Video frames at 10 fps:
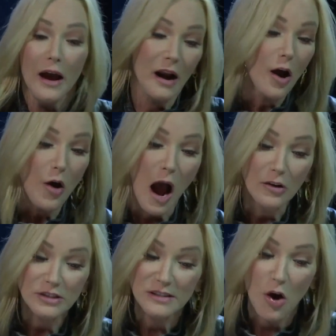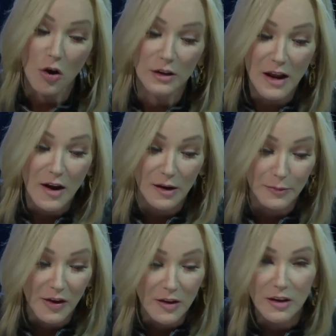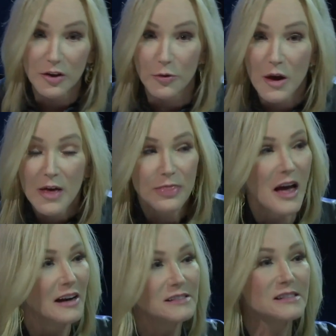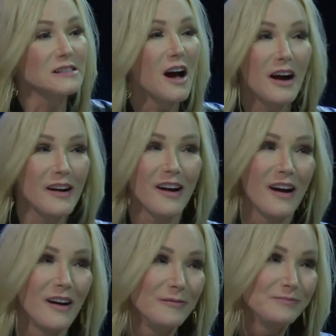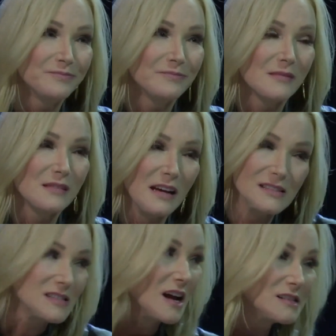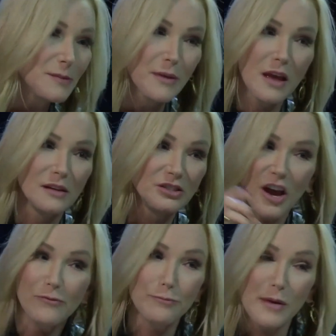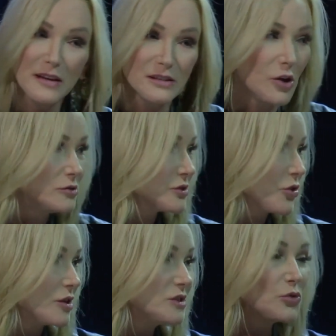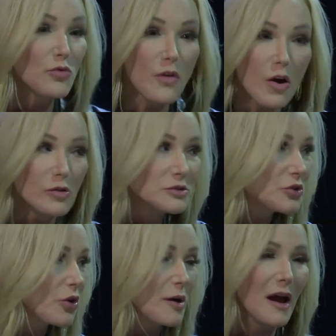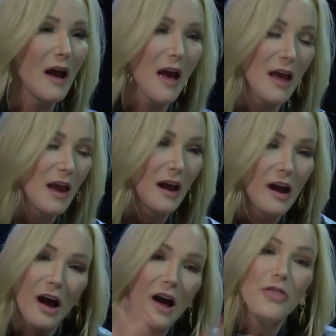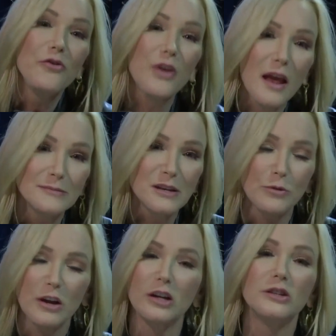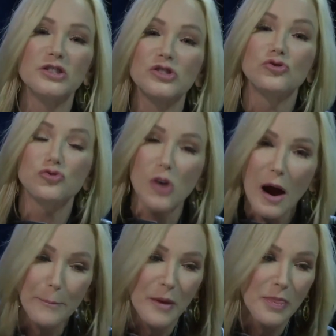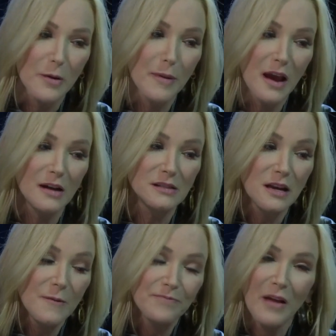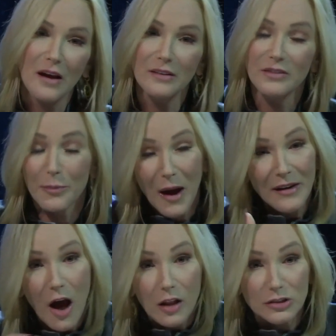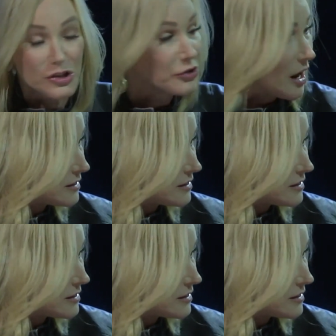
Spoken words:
And I'll just call it out. I'm telling you, that is not a... That's not to be a Jeff Bezos or a Soros or other names that we could just drop in there because, to my knowledge, they're not